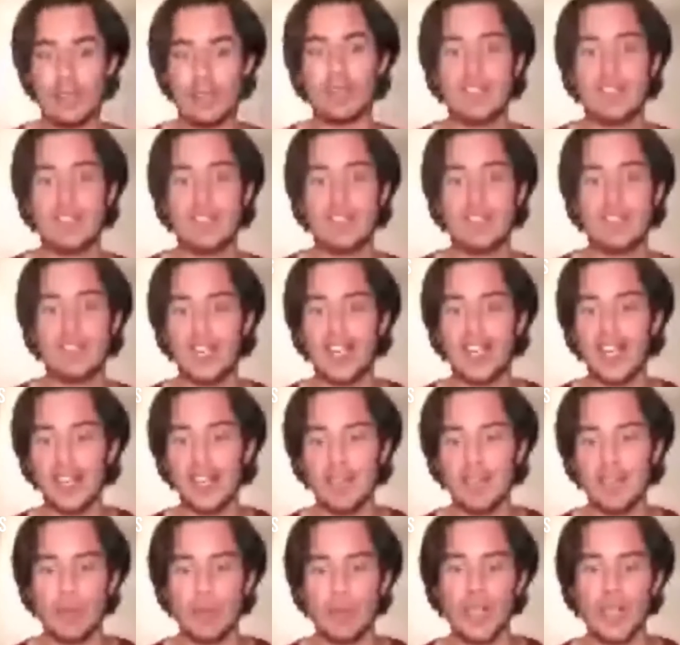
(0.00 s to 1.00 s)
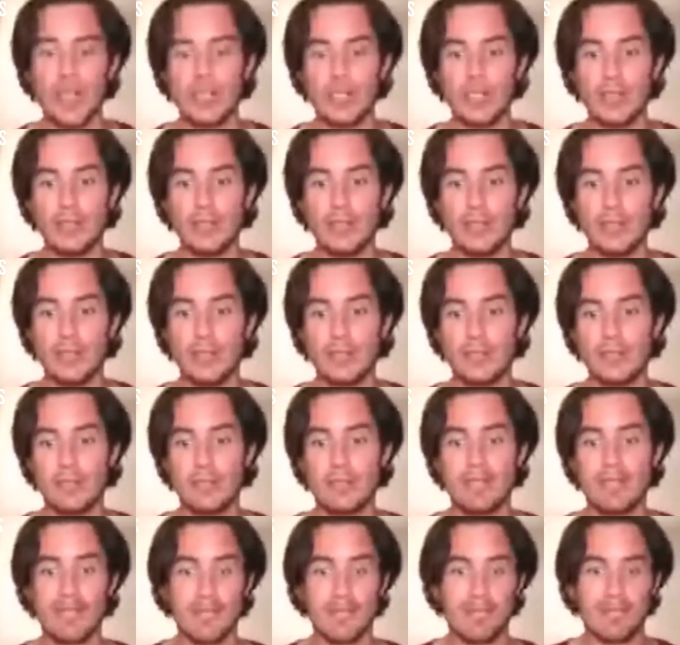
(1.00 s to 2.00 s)
data and information
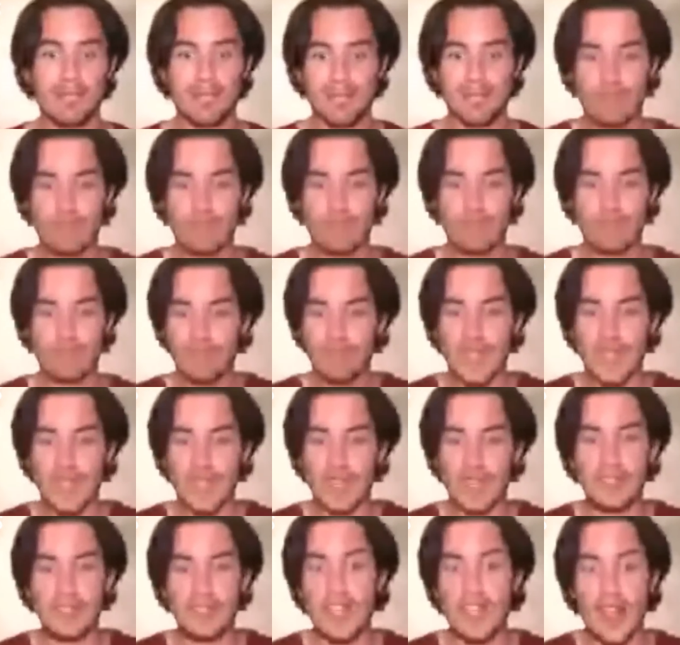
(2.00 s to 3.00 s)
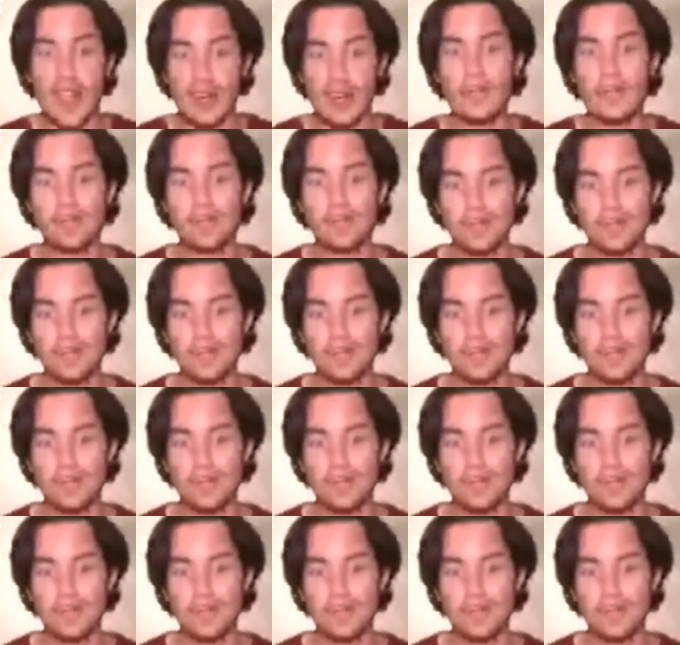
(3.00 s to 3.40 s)
that is there.